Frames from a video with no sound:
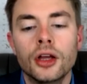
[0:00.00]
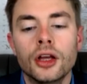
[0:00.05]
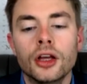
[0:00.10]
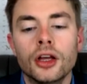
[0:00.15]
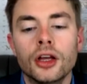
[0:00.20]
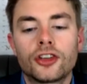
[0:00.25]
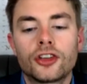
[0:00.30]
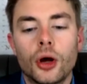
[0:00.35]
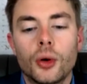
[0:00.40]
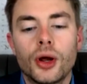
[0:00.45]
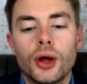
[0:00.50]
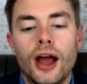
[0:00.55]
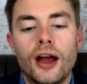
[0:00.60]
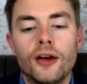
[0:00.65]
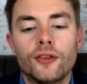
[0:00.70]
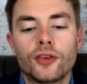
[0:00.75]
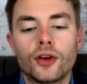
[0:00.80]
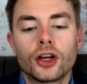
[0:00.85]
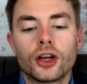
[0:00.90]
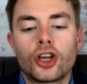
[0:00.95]
So we
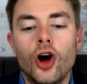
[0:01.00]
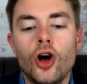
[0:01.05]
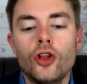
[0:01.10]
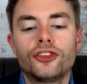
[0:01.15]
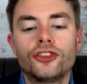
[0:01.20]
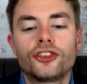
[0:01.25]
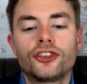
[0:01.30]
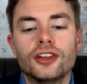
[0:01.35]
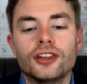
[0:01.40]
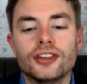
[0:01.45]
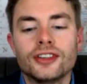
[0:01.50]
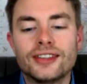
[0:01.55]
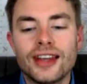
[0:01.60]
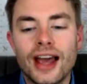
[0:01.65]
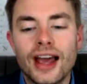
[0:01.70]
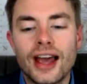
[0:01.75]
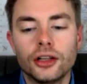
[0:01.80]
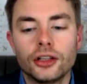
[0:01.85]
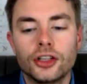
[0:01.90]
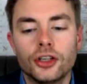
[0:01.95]
have a constant
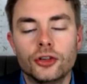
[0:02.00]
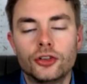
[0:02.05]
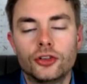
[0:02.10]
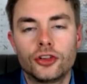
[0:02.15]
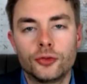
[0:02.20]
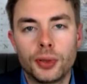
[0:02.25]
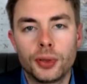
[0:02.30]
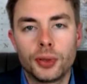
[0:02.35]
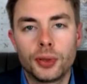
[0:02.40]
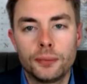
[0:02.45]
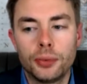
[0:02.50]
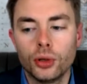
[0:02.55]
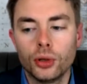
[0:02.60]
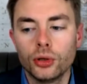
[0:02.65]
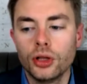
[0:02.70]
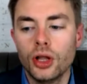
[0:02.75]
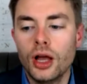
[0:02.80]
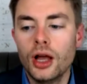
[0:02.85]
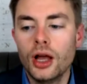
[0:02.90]
deluge of people